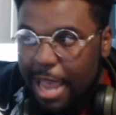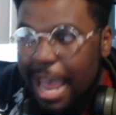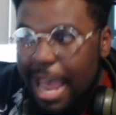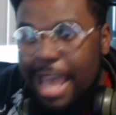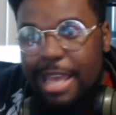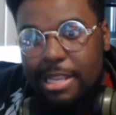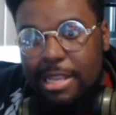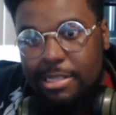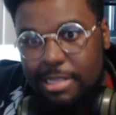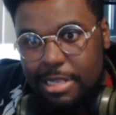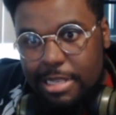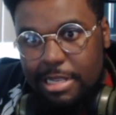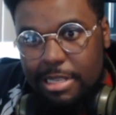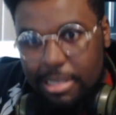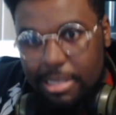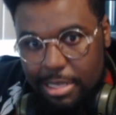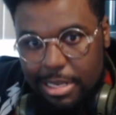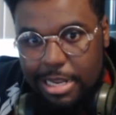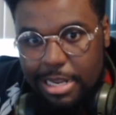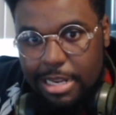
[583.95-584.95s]
as
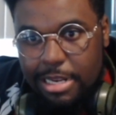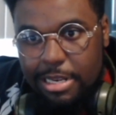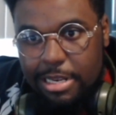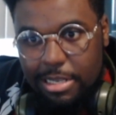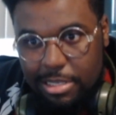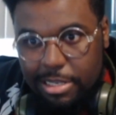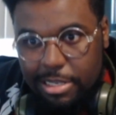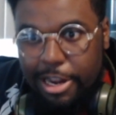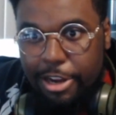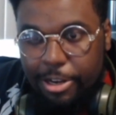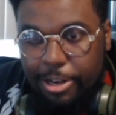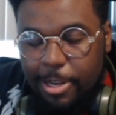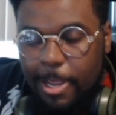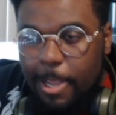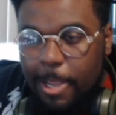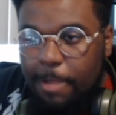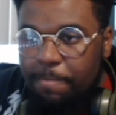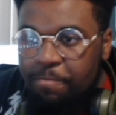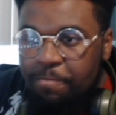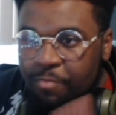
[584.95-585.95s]
in the Snyder cut.